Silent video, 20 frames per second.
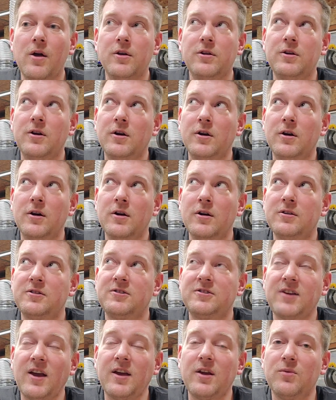Your
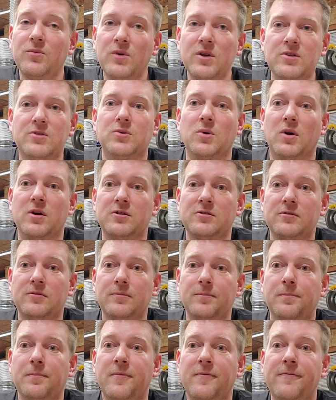second resource,
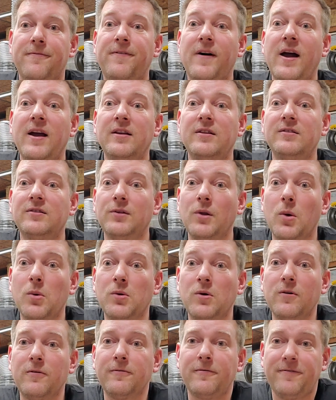find
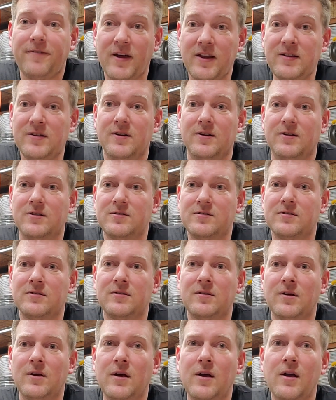local vendors.
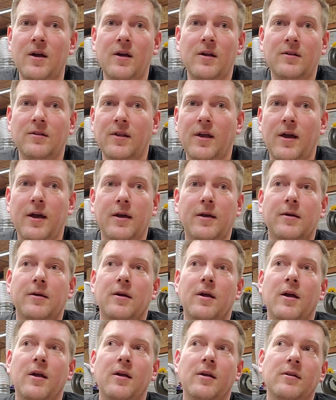Like
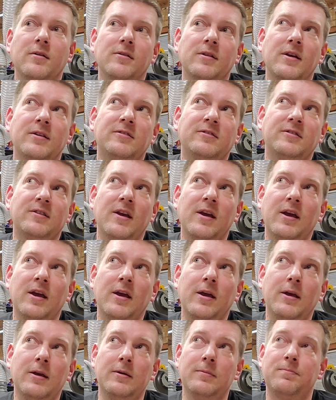let's
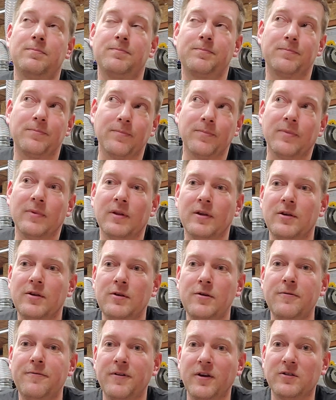say
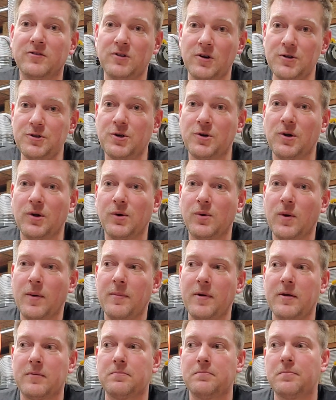you fix surgical
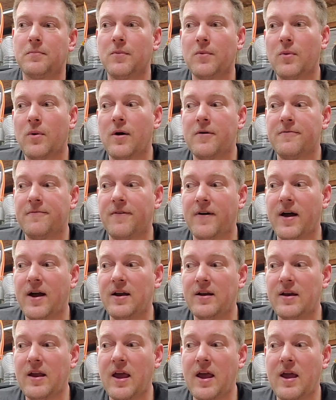equipment,
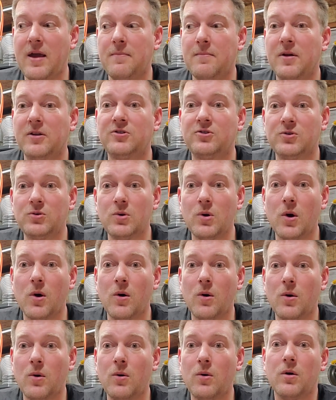find a
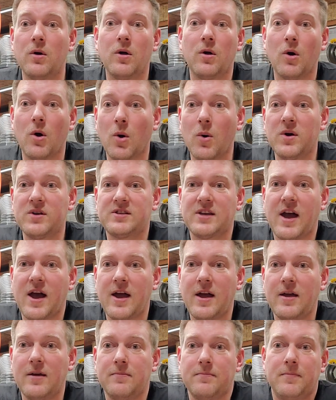Mizuho
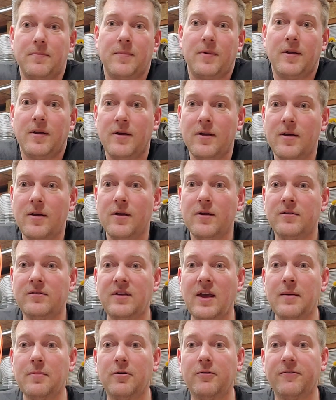OSI
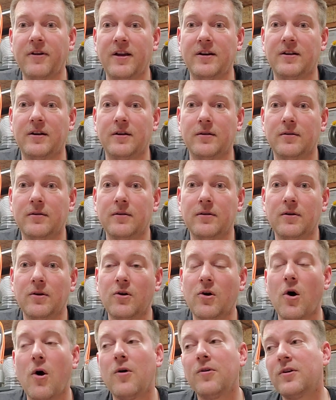table vendor,
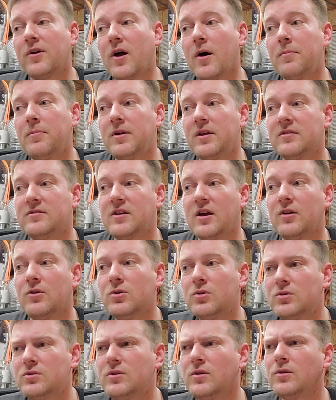call the company and say,
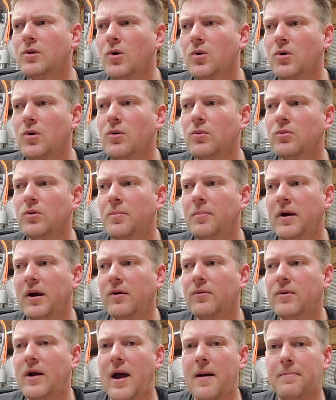who's the local
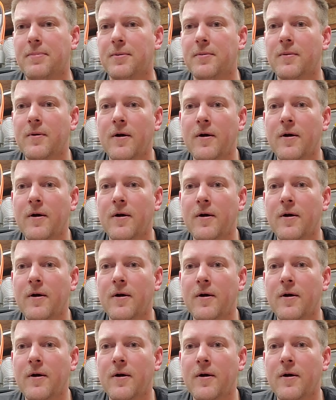repair rep?